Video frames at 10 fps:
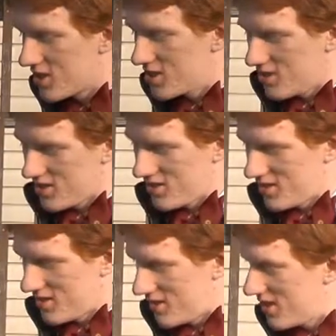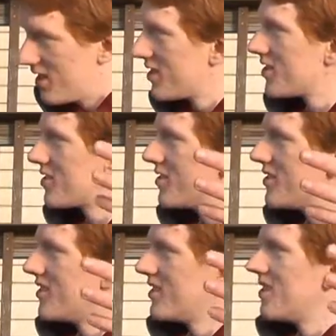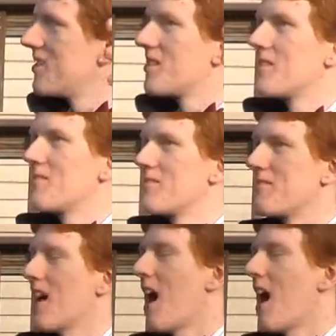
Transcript: Here we see the round endangered smoot drawing